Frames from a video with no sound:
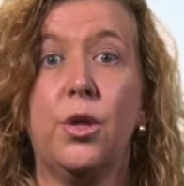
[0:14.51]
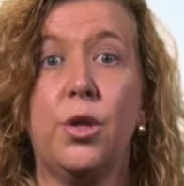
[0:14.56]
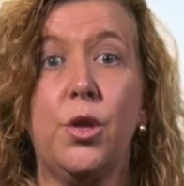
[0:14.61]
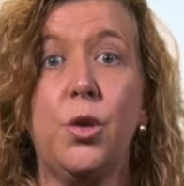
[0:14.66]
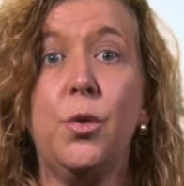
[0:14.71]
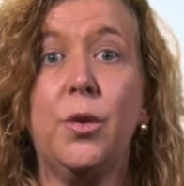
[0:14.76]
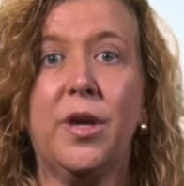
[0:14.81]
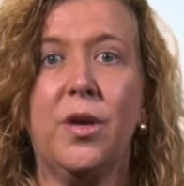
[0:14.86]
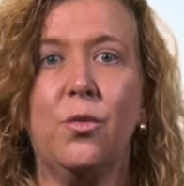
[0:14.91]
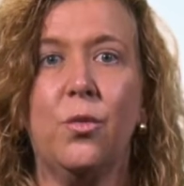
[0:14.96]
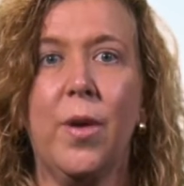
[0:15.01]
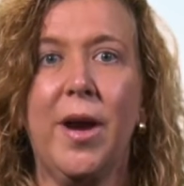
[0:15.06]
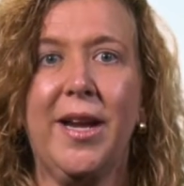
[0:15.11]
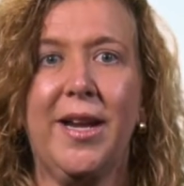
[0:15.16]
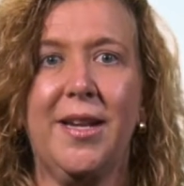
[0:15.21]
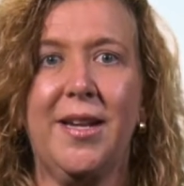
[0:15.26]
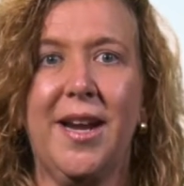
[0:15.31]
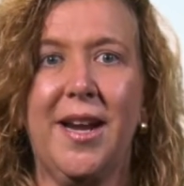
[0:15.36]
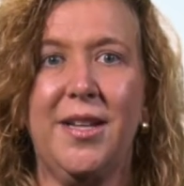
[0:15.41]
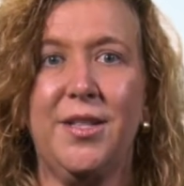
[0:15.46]
You can
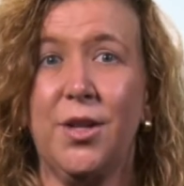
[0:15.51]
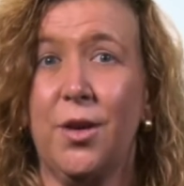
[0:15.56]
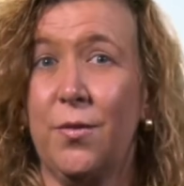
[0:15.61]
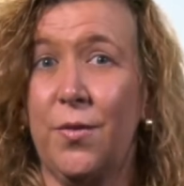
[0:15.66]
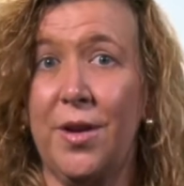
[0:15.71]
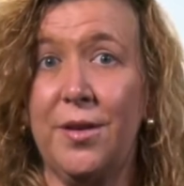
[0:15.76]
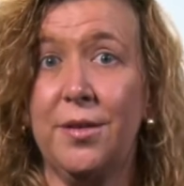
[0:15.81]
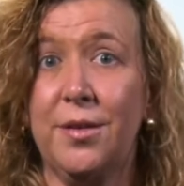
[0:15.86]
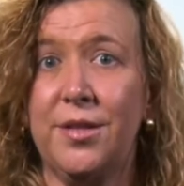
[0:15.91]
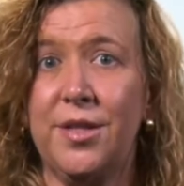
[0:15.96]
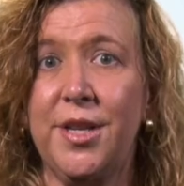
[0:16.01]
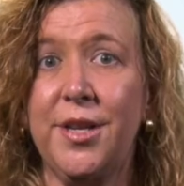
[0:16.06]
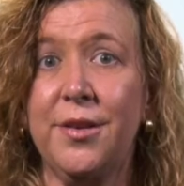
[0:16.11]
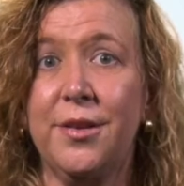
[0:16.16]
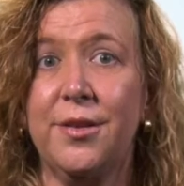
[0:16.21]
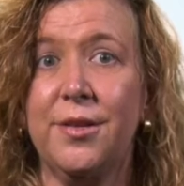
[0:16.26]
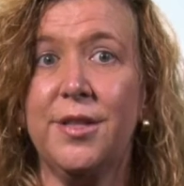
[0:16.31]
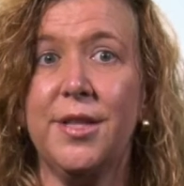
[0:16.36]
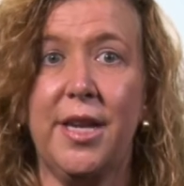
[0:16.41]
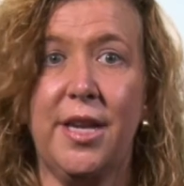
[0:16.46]
recognize our
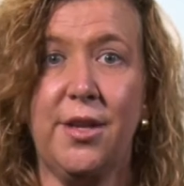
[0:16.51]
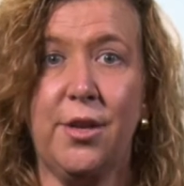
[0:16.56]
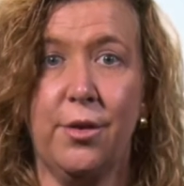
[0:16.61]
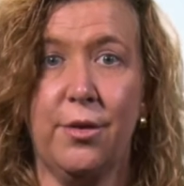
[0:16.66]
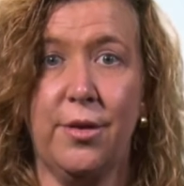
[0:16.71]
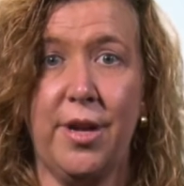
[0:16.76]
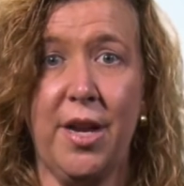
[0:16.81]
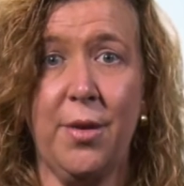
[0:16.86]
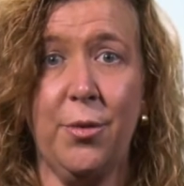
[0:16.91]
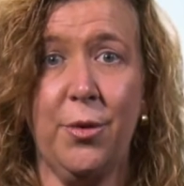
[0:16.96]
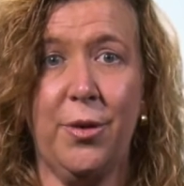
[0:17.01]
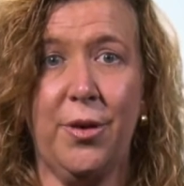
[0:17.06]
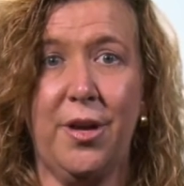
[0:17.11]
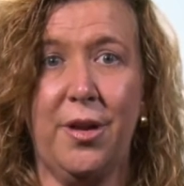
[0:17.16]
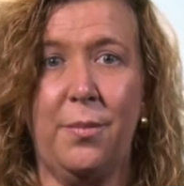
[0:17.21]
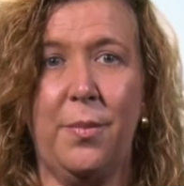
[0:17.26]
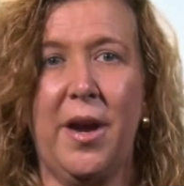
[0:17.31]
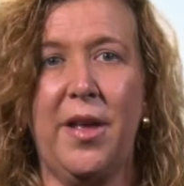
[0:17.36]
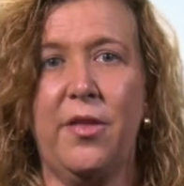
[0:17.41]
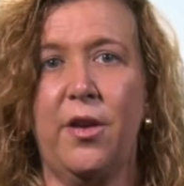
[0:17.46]
volunteers in your
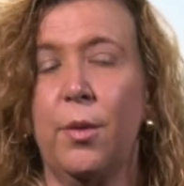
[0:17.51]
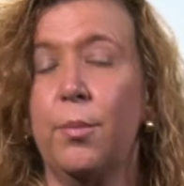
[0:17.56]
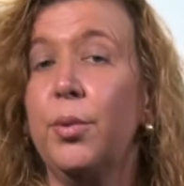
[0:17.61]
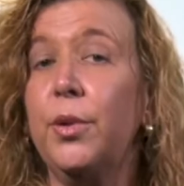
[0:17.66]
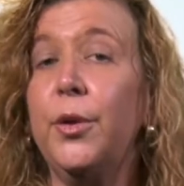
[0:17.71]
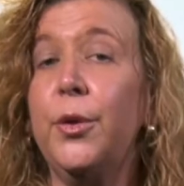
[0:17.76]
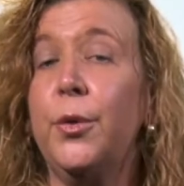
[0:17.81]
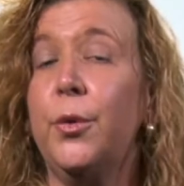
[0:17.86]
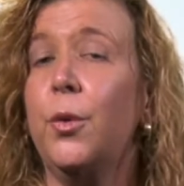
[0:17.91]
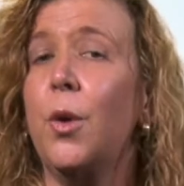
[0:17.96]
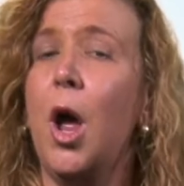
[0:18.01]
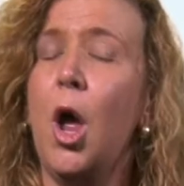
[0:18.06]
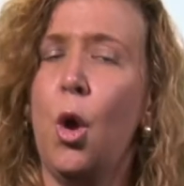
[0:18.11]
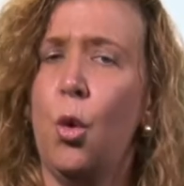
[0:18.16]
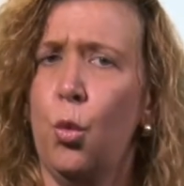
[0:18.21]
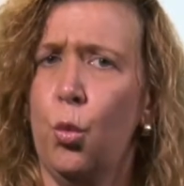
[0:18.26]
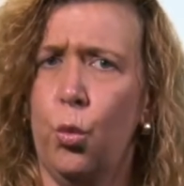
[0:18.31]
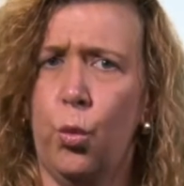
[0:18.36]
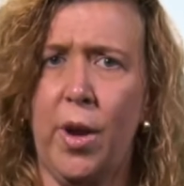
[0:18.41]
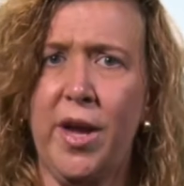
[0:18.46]
neighborhood by their blue
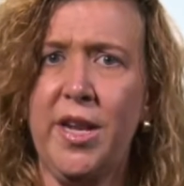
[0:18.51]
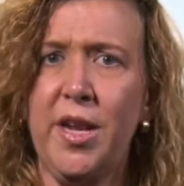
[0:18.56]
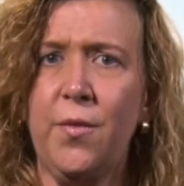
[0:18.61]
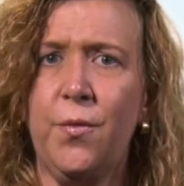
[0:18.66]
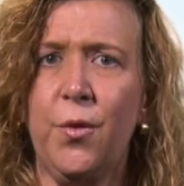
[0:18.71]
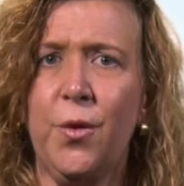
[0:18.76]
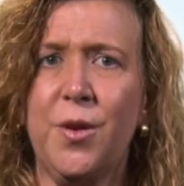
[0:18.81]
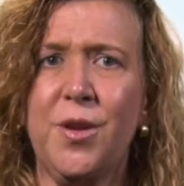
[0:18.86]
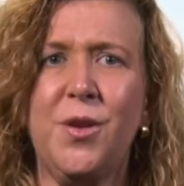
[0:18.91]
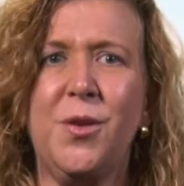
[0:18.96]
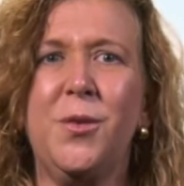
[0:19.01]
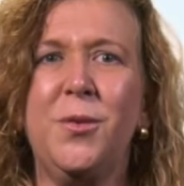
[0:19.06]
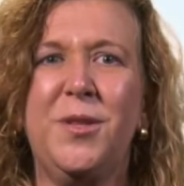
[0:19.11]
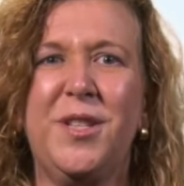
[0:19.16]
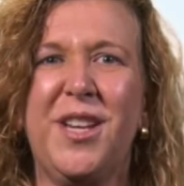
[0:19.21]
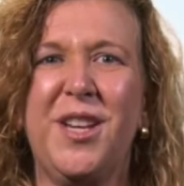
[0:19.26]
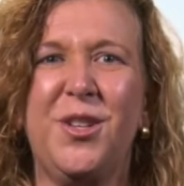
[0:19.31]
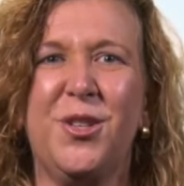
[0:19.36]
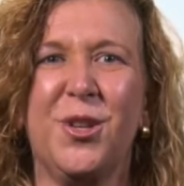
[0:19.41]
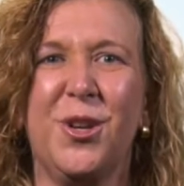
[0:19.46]
Ready for You
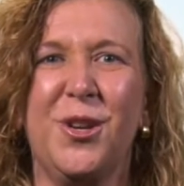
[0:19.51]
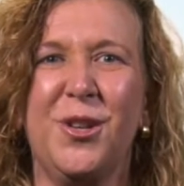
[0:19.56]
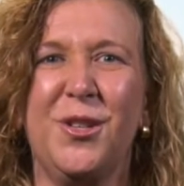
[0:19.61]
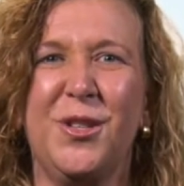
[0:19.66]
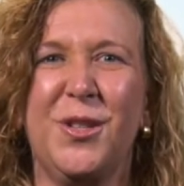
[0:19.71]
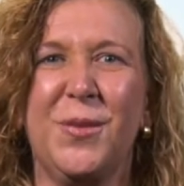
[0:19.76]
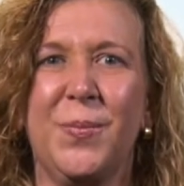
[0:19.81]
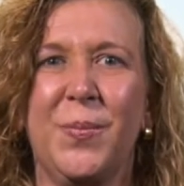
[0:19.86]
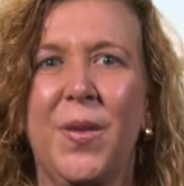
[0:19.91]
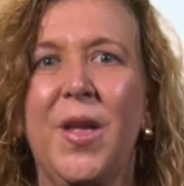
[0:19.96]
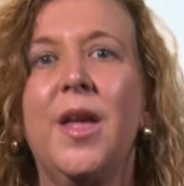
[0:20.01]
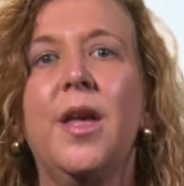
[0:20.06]
t-shirts.